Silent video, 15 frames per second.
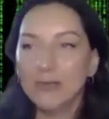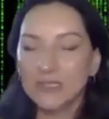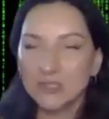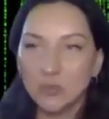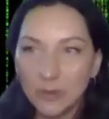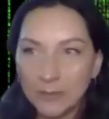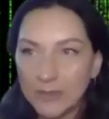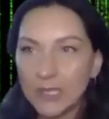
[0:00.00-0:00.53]
I
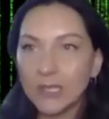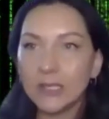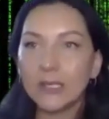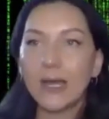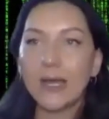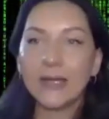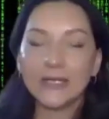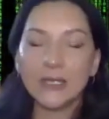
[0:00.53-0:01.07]
went
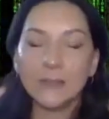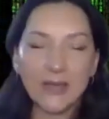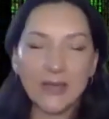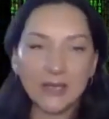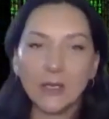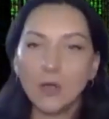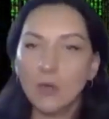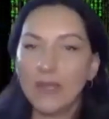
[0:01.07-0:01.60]
swimming, I
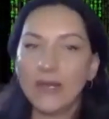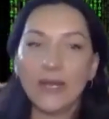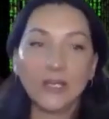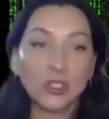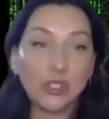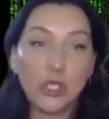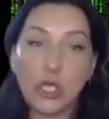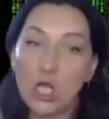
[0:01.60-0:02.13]
came back home,
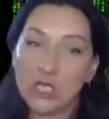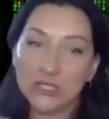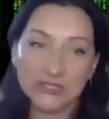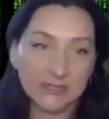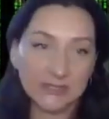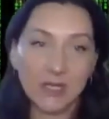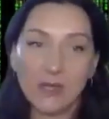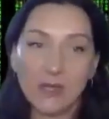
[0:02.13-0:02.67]
and I could
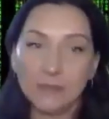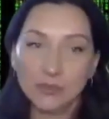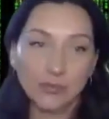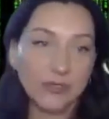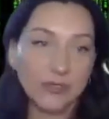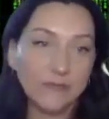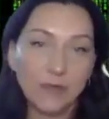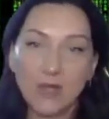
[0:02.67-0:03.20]
not stop.
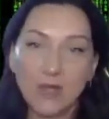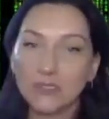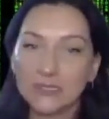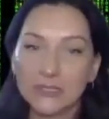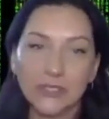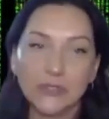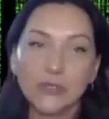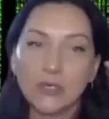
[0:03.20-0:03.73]
24
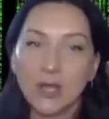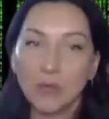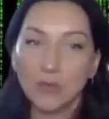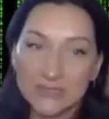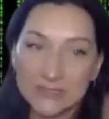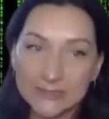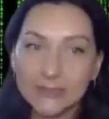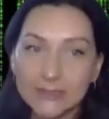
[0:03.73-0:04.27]
hours later,
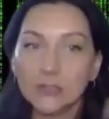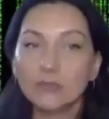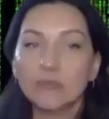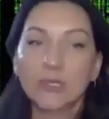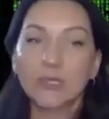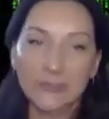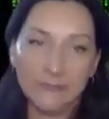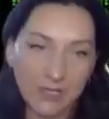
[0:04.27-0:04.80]
I was
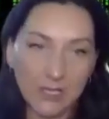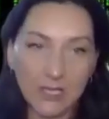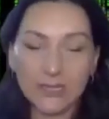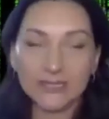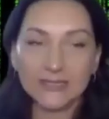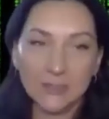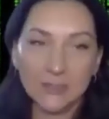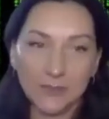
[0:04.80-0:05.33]
still
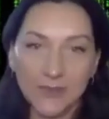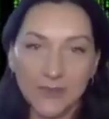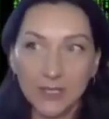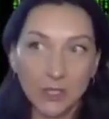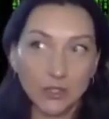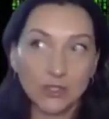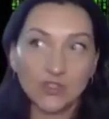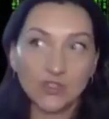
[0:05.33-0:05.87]
reliving the same
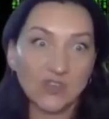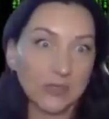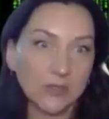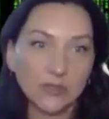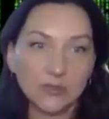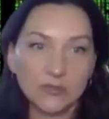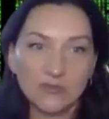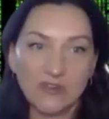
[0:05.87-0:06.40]
thing. It
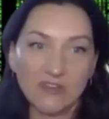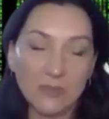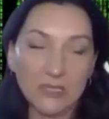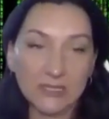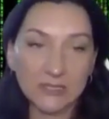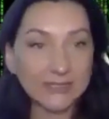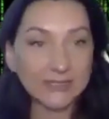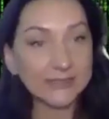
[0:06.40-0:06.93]
started to
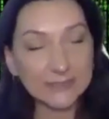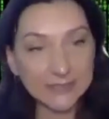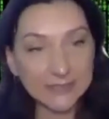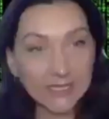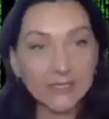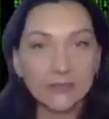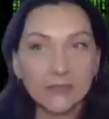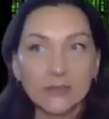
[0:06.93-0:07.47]
drive me
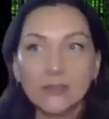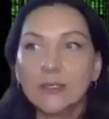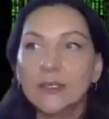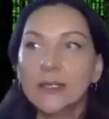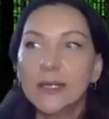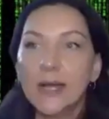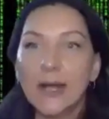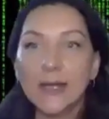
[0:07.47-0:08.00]
insane
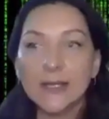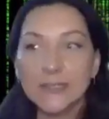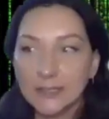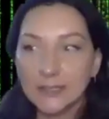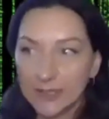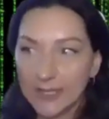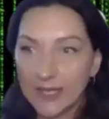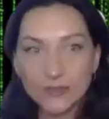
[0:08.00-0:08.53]

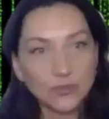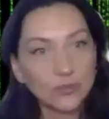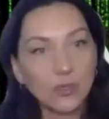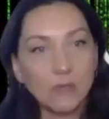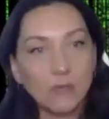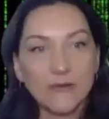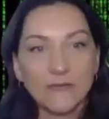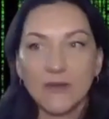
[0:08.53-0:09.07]
until I had
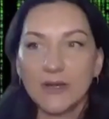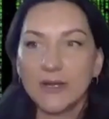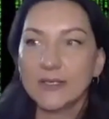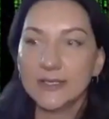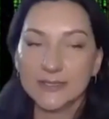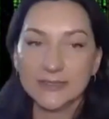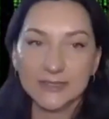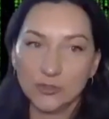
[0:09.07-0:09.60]
to call my
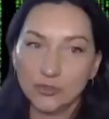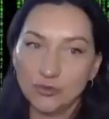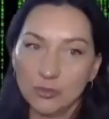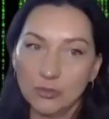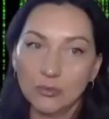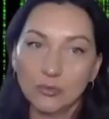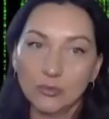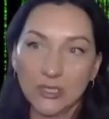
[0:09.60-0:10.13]
friend and said,
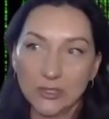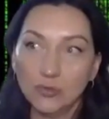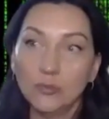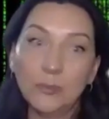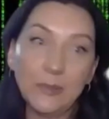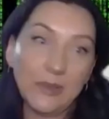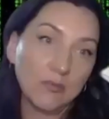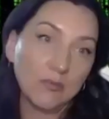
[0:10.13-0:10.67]

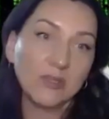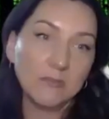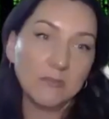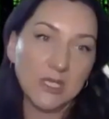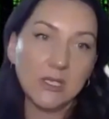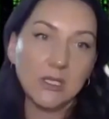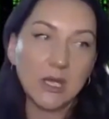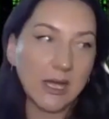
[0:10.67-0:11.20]
can you bear
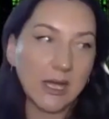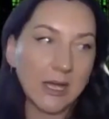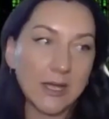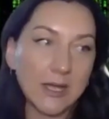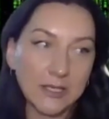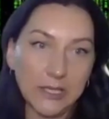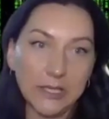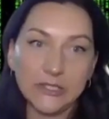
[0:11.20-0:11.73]
with me?
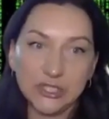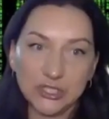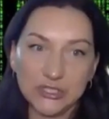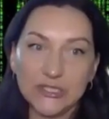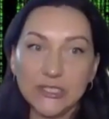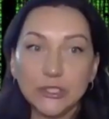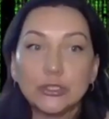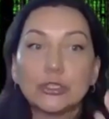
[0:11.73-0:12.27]
I
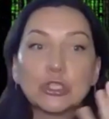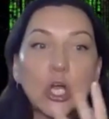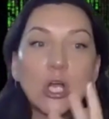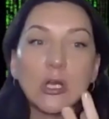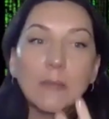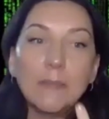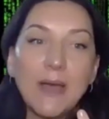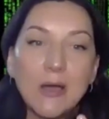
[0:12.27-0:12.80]
just need to
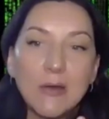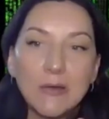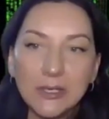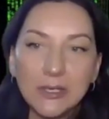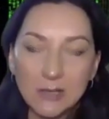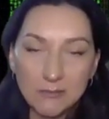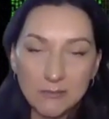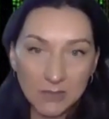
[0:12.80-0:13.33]
talk
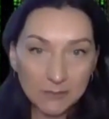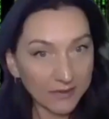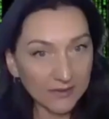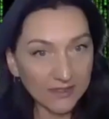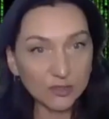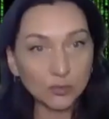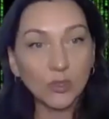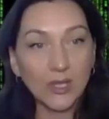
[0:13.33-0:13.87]
about it, and
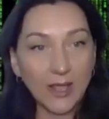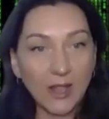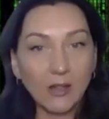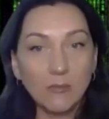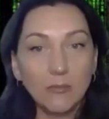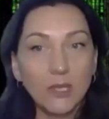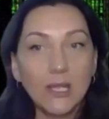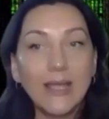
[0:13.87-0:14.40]
maybe this will
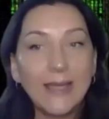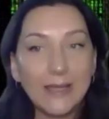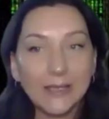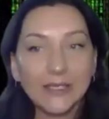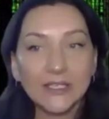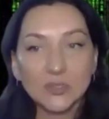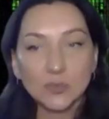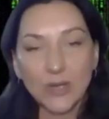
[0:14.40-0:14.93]
help.
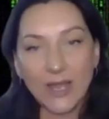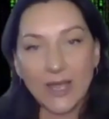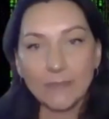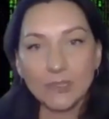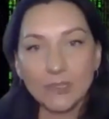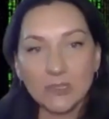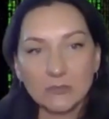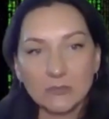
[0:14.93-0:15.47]
And guess what
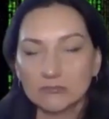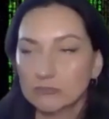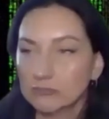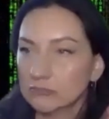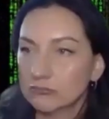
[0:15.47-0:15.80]
happened?